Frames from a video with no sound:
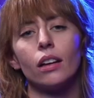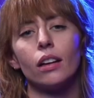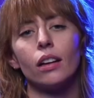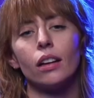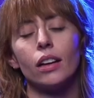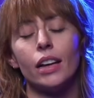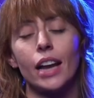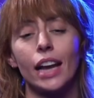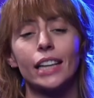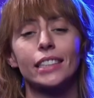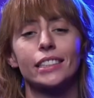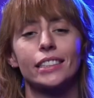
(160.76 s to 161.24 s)

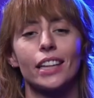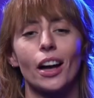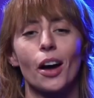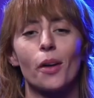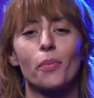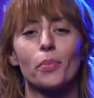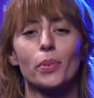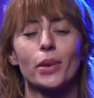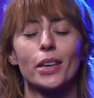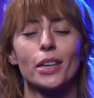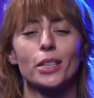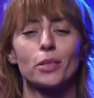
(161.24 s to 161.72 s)
Next
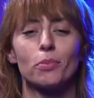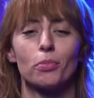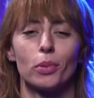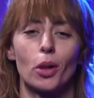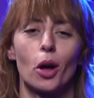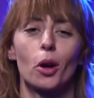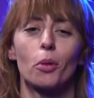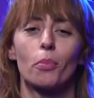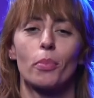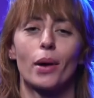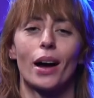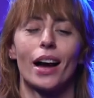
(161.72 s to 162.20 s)
up is
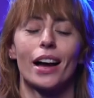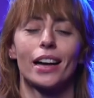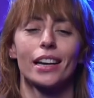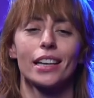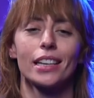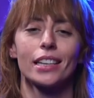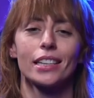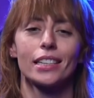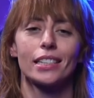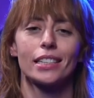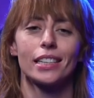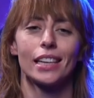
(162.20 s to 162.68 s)
Block
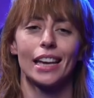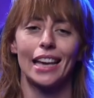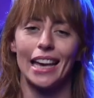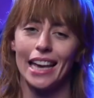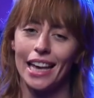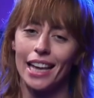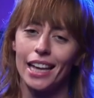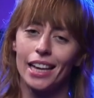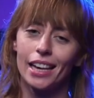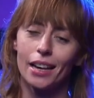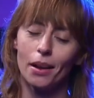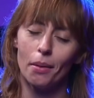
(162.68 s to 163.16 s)
Party's
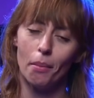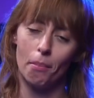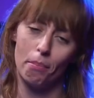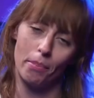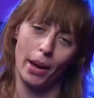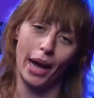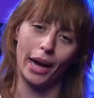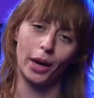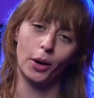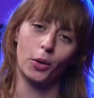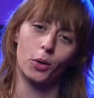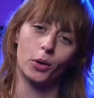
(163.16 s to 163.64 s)
hit
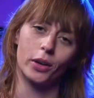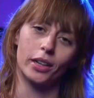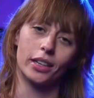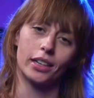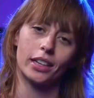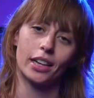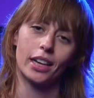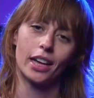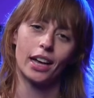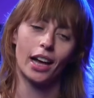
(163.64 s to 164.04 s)
Banquet.